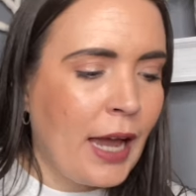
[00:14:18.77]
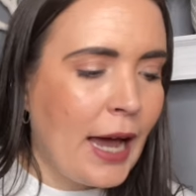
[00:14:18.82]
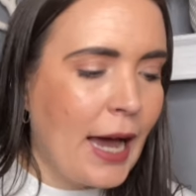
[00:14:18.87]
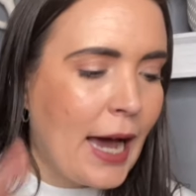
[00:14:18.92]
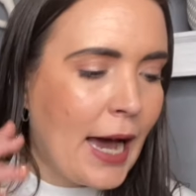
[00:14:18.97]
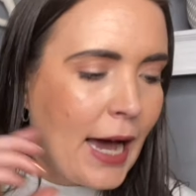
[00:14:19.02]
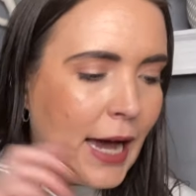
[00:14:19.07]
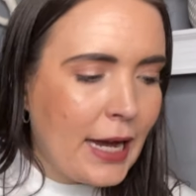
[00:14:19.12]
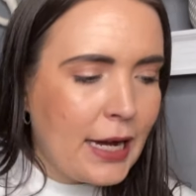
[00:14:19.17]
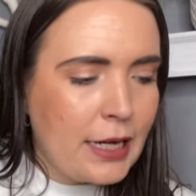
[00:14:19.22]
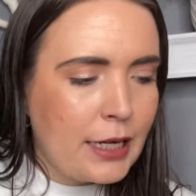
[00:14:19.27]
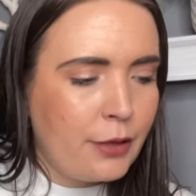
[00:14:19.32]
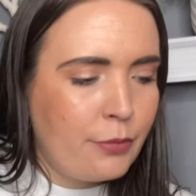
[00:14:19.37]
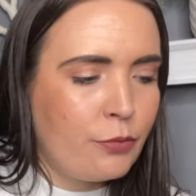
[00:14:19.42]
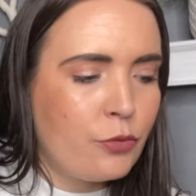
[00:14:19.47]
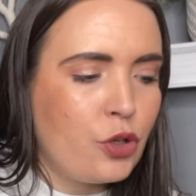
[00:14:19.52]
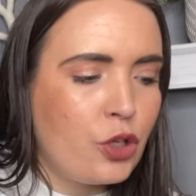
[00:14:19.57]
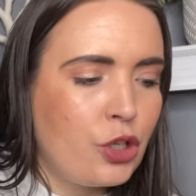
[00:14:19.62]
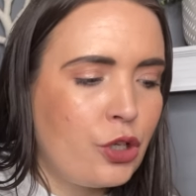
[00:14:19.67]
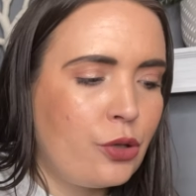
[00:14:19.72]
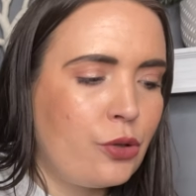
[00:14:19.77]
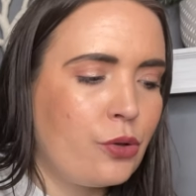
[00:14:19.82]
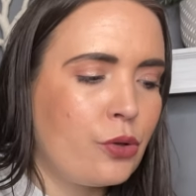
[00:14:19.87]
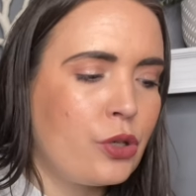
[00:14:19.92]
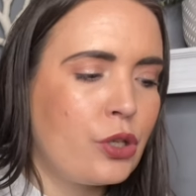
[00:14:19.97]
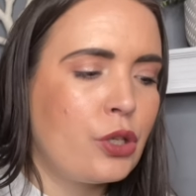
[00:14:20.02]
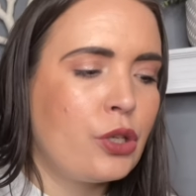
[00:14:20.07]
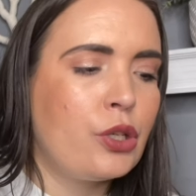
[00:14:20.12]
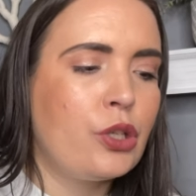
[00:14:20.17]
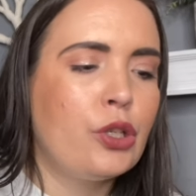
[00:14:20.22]
I am
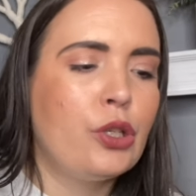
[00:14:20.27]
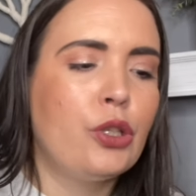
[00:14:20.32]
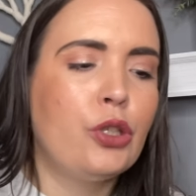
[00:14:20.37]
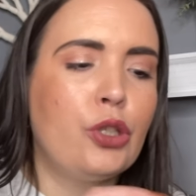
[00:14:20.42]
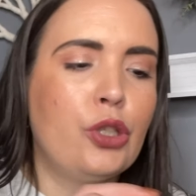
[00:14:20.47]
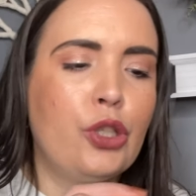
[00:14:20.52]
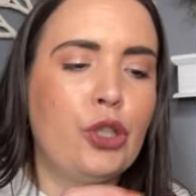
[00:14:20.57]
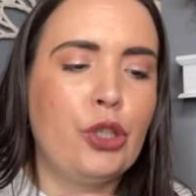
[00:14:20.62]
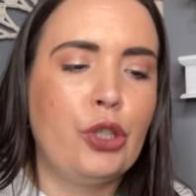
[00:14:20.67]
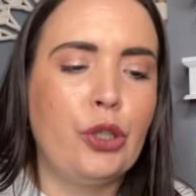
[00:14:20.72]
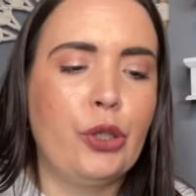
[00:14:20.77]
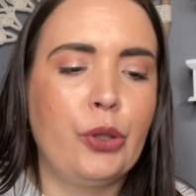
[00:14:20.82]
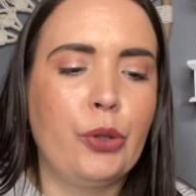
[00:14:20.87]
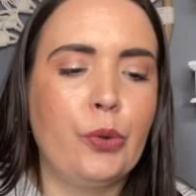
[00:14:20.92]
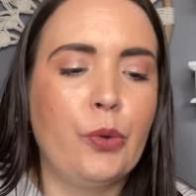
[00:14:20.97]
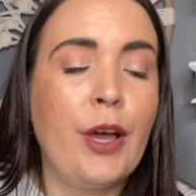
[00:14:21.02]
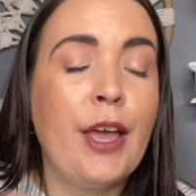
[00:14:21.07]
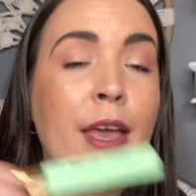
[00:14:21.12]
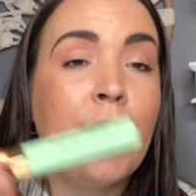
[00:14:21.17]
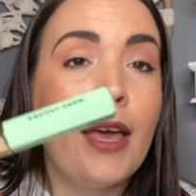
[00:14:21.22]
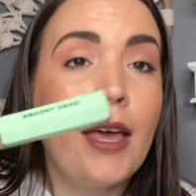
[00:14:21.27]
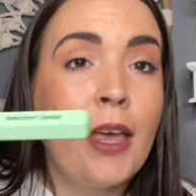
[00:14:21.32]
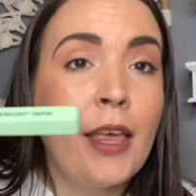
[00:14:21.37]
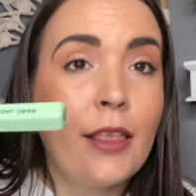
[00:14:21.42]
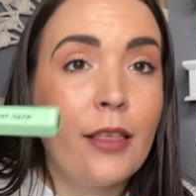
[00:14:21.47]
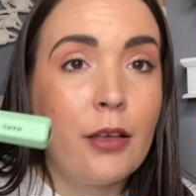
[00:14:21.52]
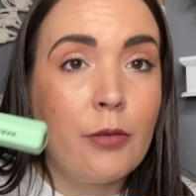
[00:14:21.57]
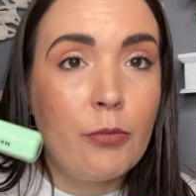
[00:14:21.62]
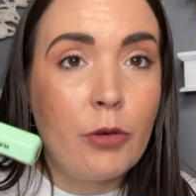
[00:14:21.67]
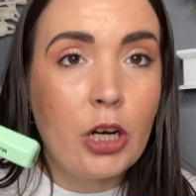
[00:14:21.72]
used to
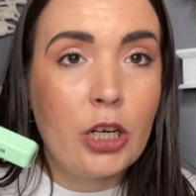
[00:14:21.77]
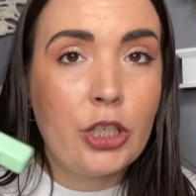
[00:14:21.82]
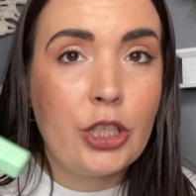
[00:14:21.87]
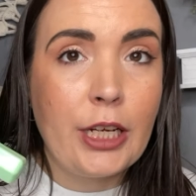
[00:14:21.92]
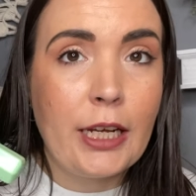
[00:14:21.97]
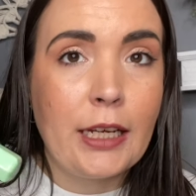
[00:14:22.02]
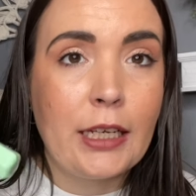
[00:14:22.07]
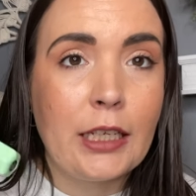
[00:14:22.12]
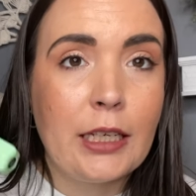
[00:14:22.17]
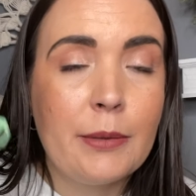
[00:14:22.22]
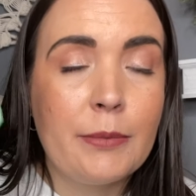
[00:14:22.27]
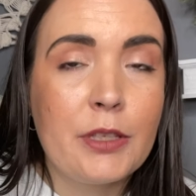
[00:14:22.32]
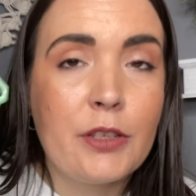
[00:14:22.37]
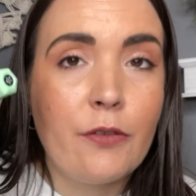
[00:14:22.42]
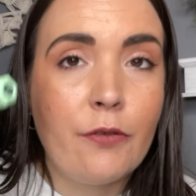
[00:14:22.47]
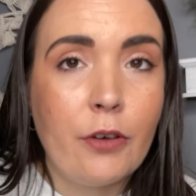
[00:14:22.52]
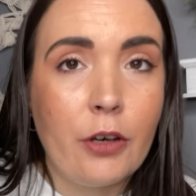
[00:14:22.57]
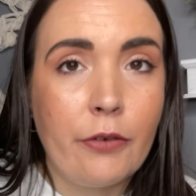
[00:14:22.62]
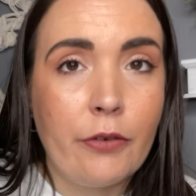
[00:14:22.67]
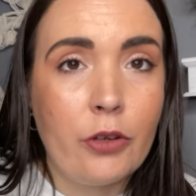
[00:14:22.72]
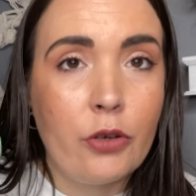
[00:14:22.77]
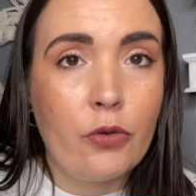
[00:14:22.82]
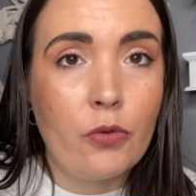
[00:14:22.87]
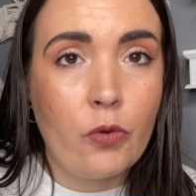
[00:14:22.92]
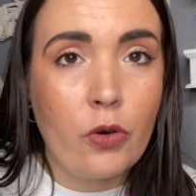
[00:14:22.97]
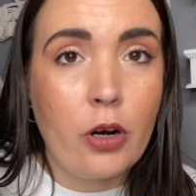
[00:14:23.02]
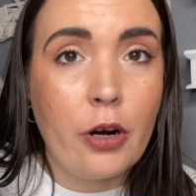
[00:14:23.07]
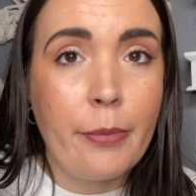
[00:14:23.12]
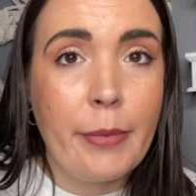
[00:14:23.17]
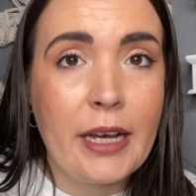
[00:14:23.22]
the Marc Jacobs Velvet
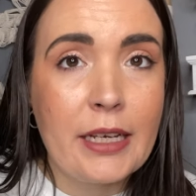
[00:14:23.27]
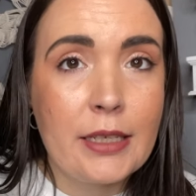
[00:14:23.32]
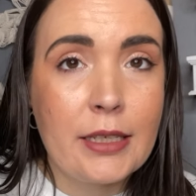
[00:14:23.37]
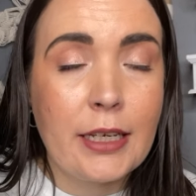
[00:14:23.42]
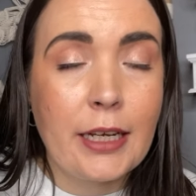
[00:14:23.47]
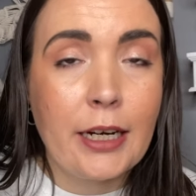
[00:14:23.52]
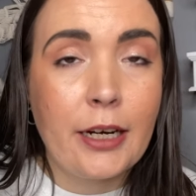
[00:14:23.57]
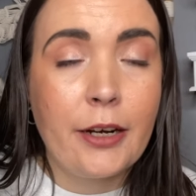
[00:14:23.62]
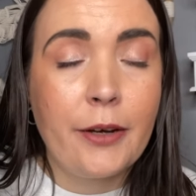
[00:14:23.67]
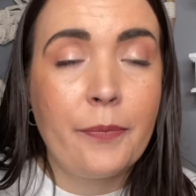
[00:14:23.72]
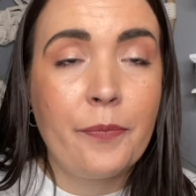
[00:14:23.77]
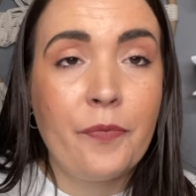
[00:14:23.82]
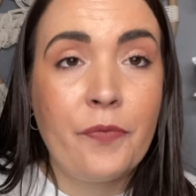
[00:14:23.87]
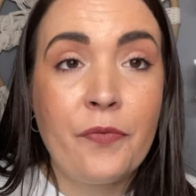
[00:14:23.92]
Noir Mascara.